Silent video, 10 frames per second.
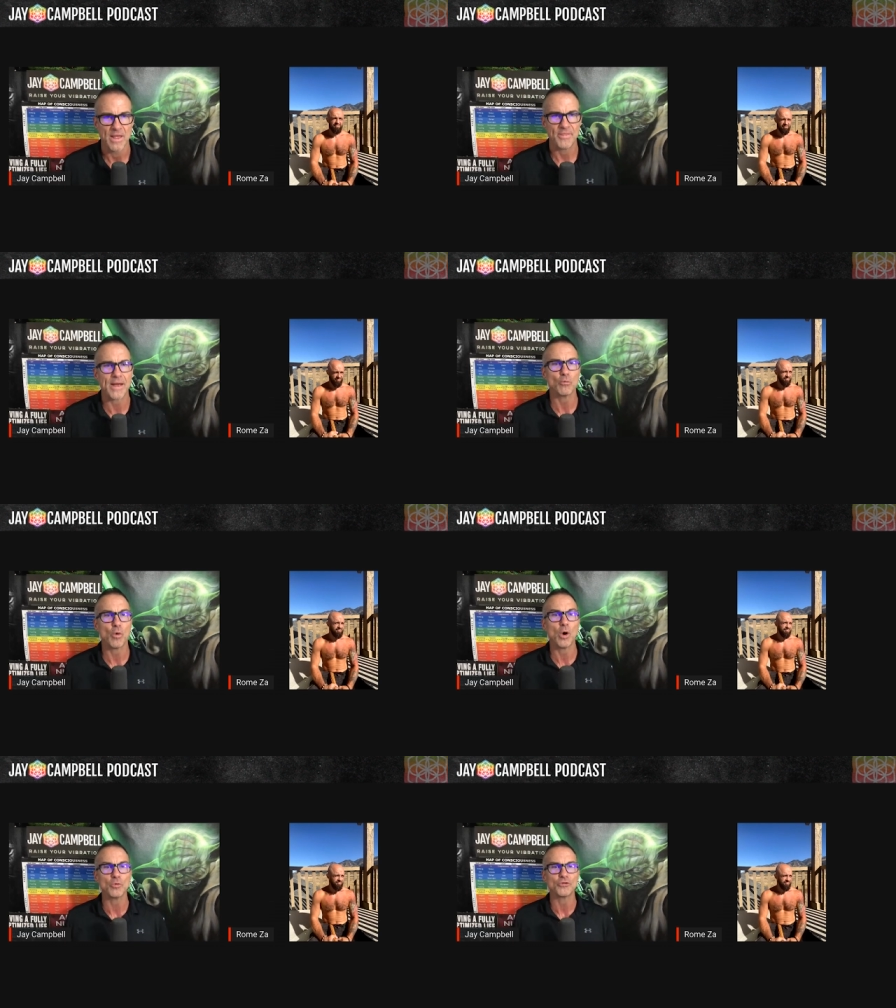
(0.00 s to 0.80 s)
They
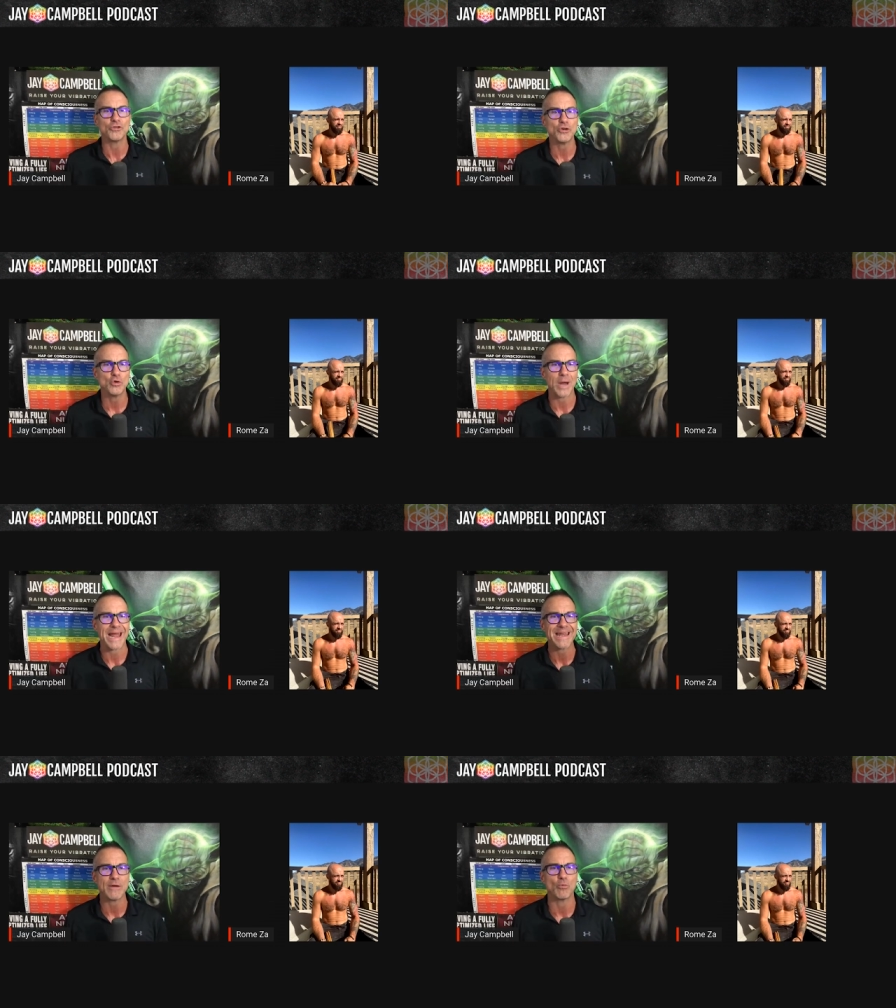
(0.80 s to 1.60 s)
won't do
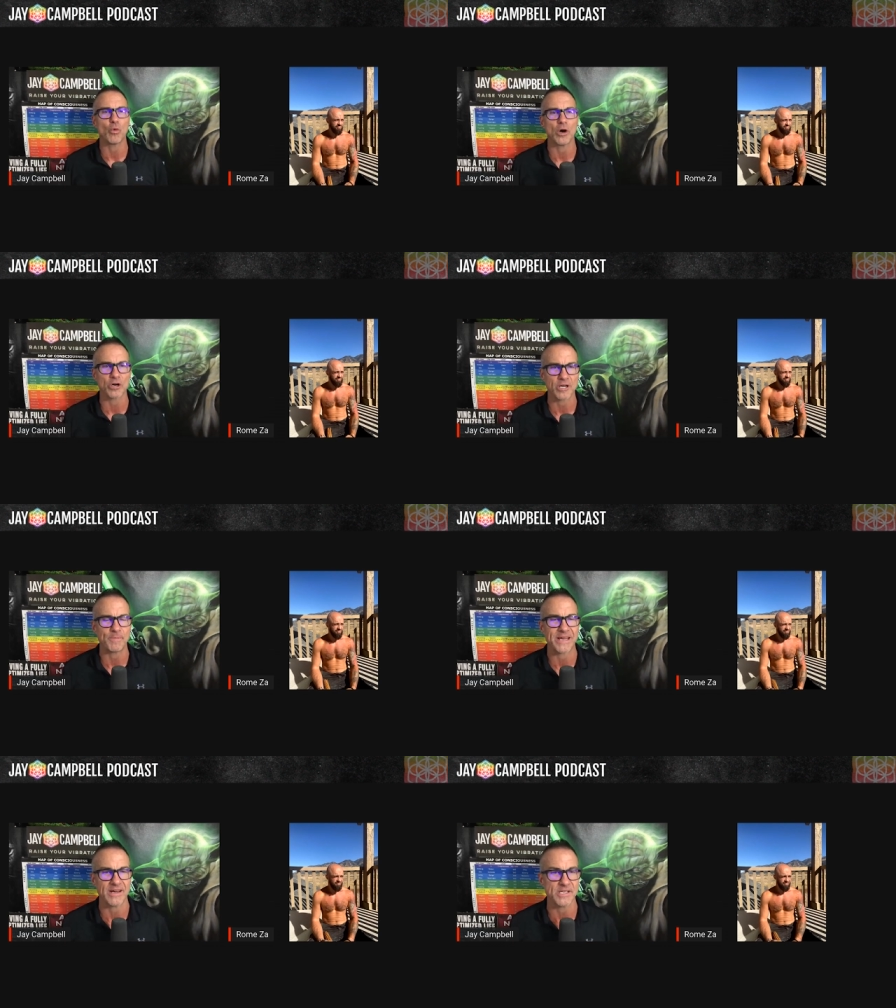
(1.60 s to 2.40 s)
any work
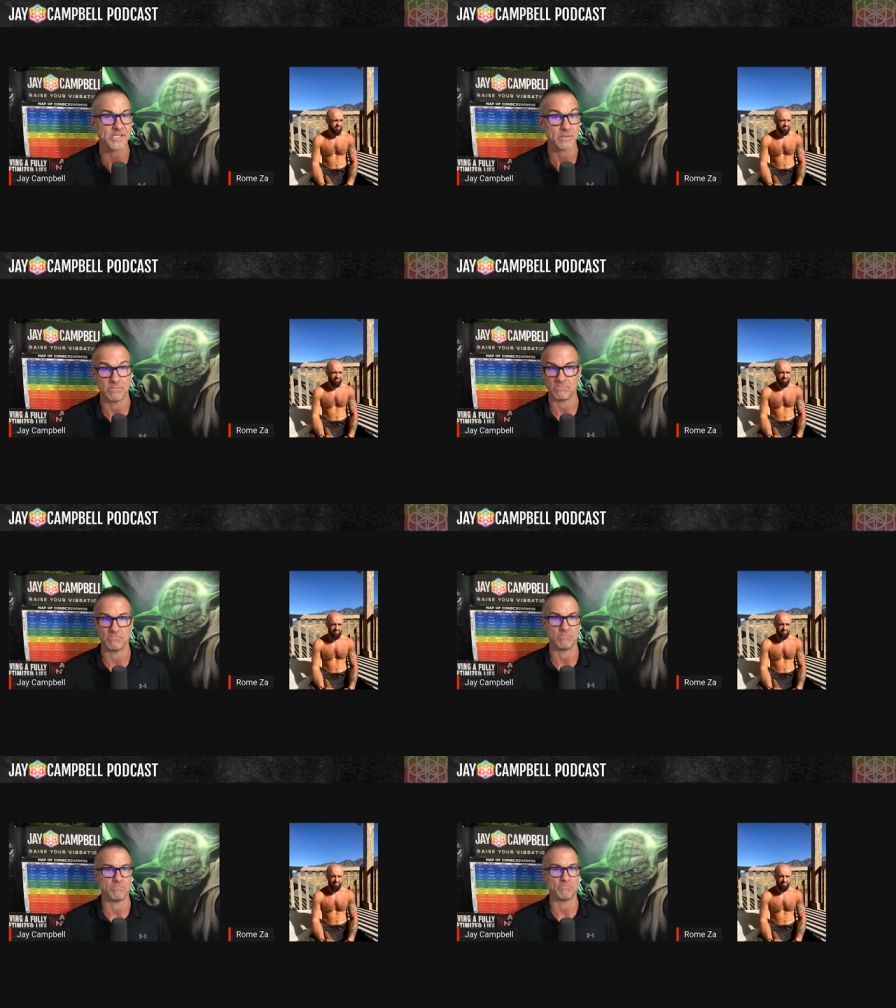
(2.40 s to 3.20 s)
because
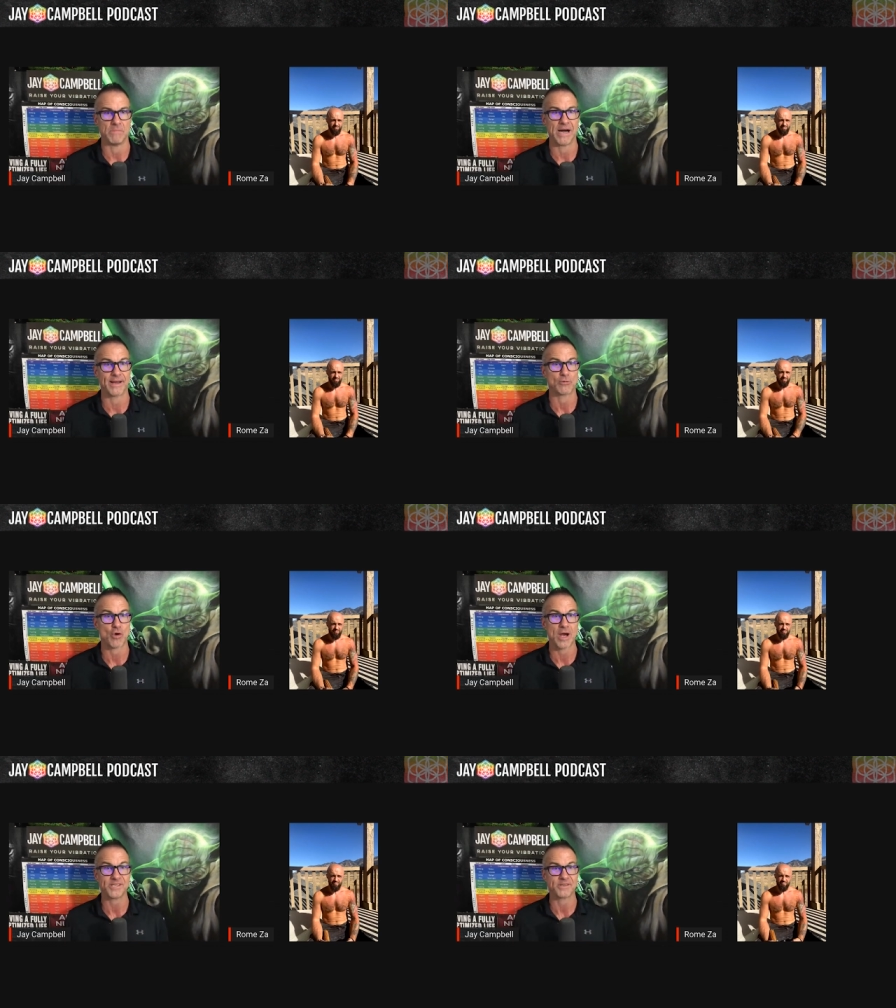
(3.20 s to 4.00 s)
my
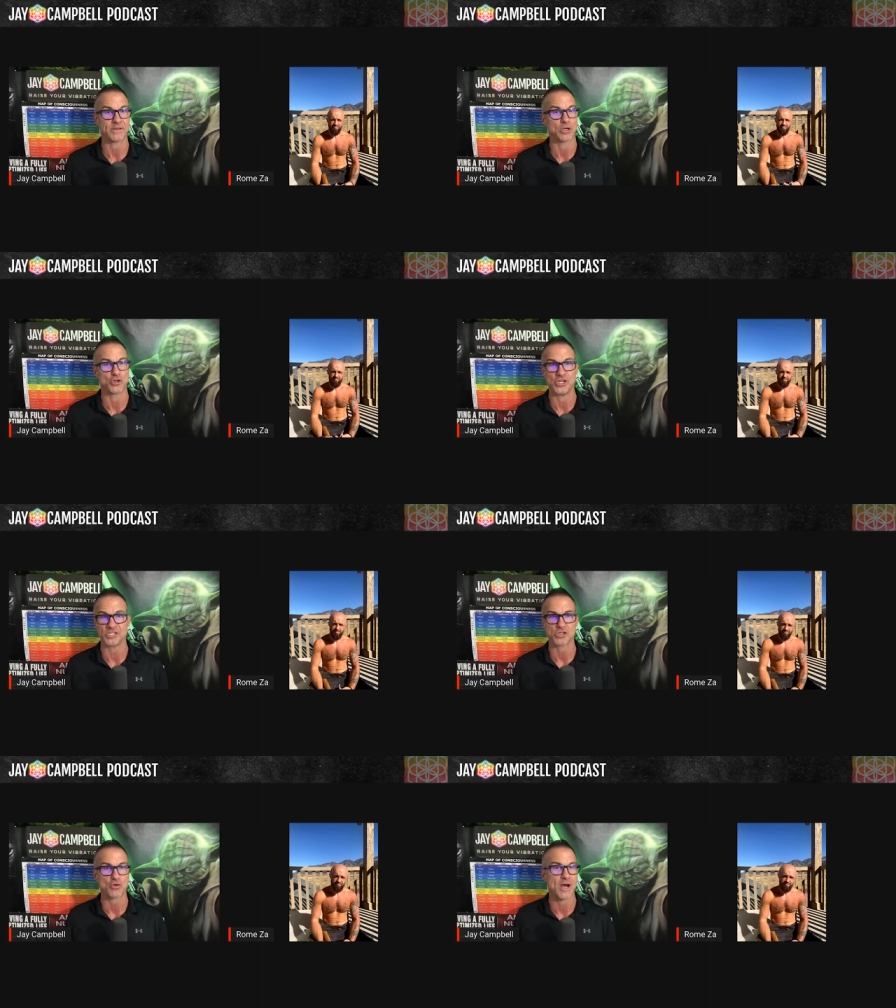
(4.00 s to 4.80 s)
Christ,
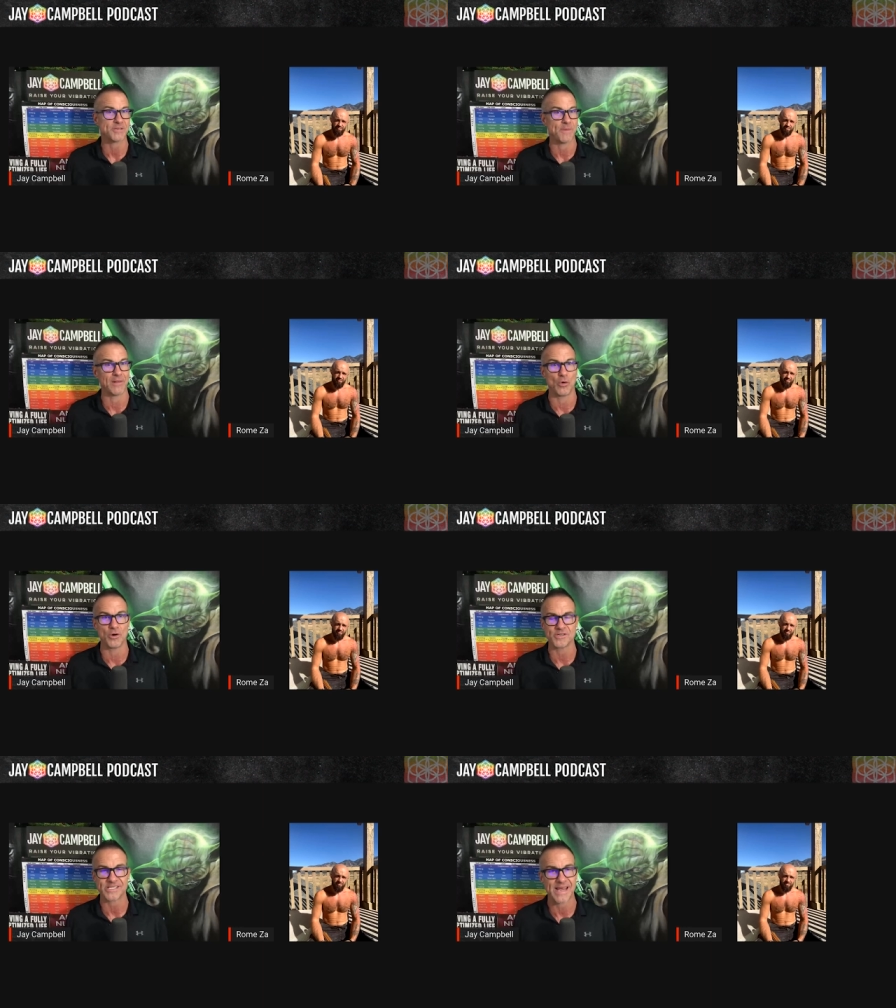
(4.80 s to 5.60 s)
Jesus Christ, my
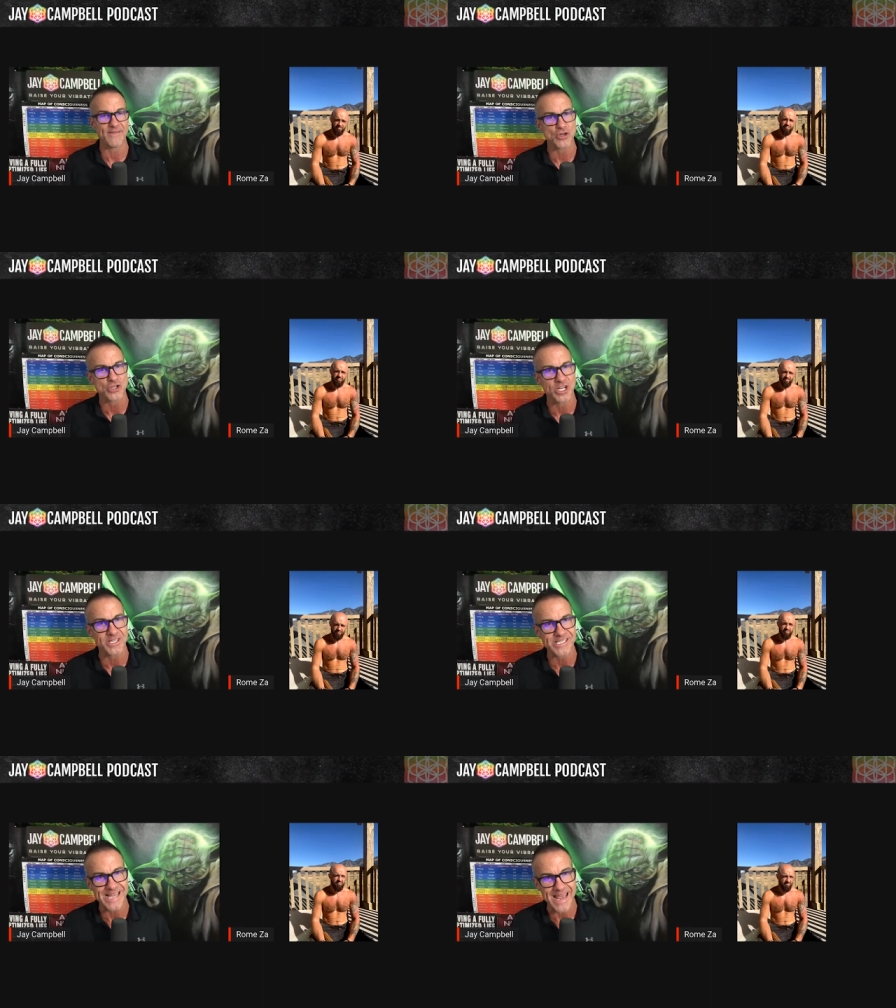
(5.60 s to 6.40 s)
Lord and Savior is
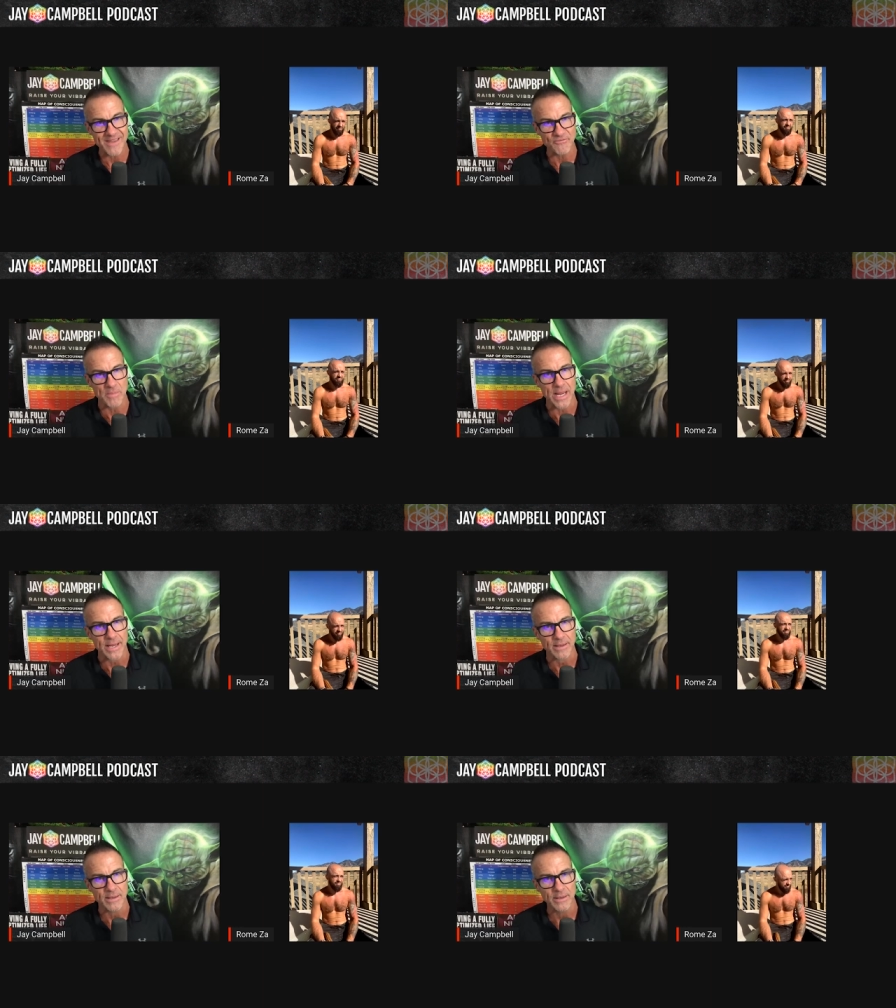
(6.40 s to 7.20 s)
going to save
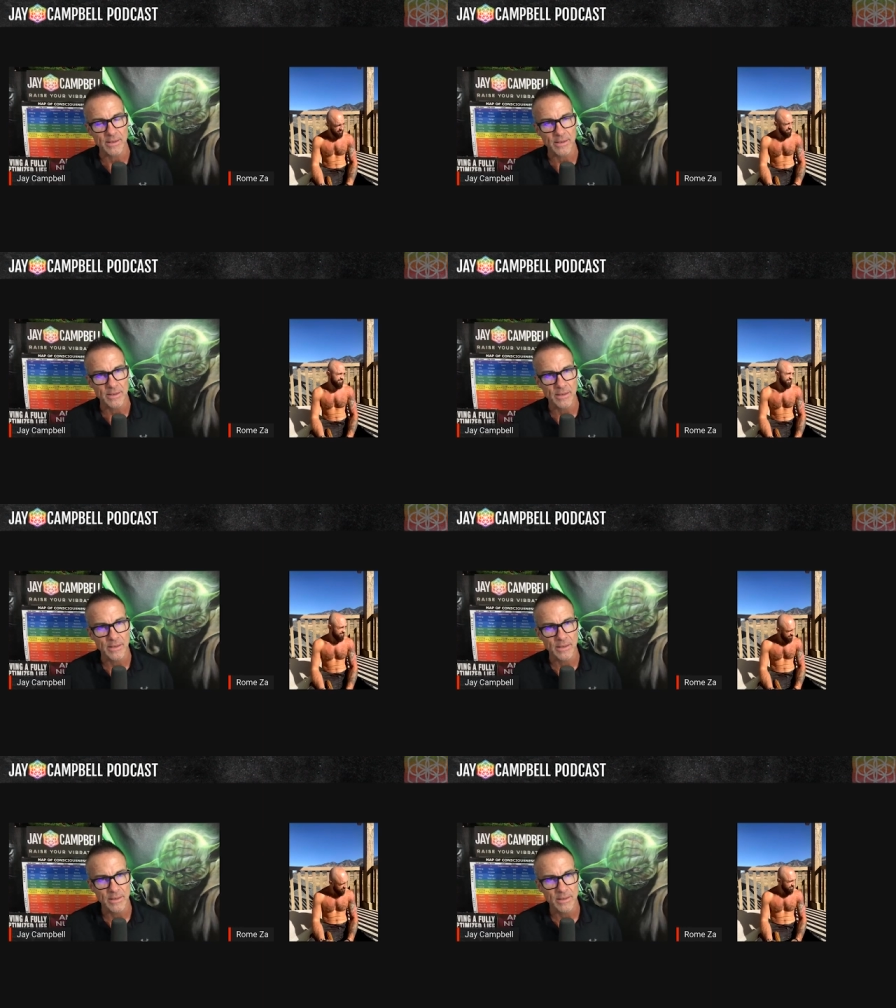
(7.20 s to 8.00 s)
me.
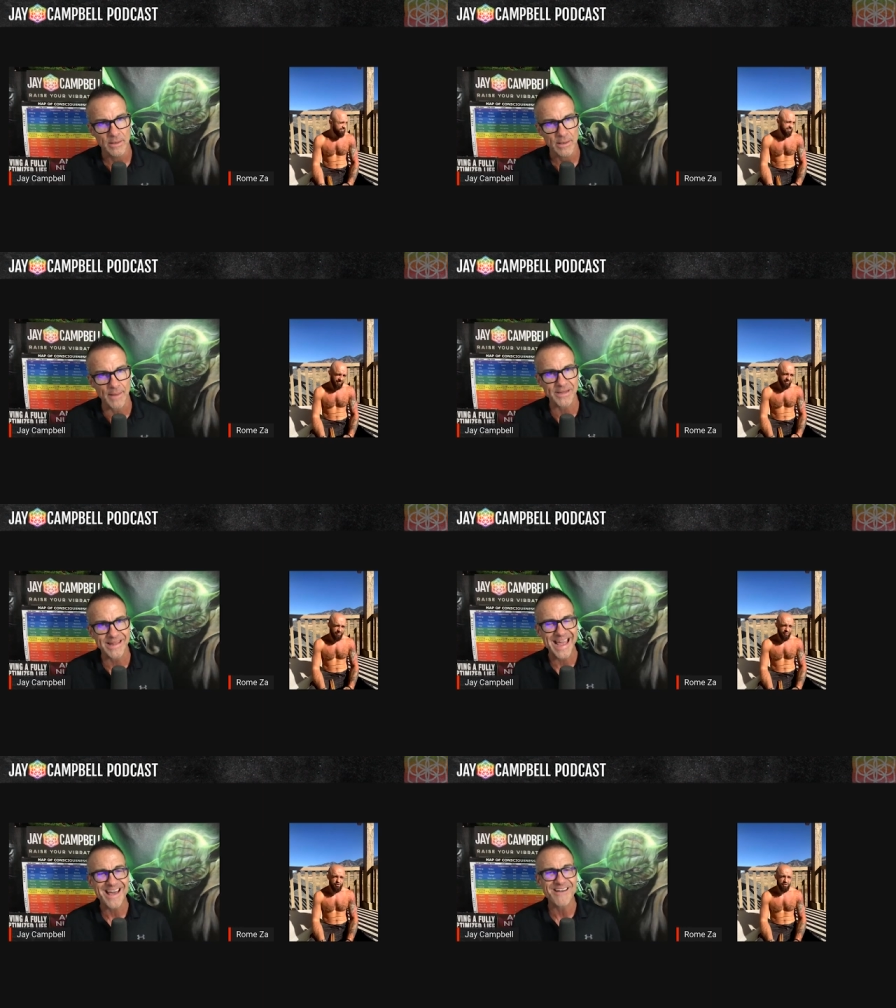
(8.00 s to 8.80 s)
I mean,
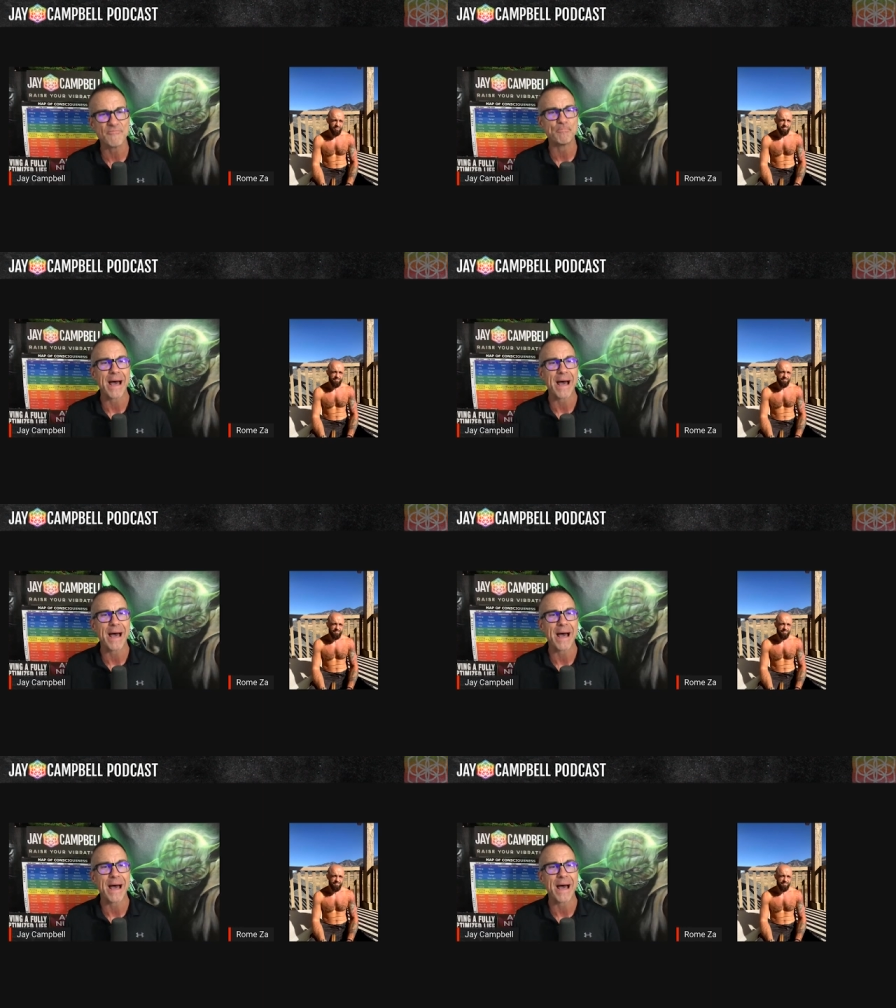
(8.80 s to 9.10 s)
they have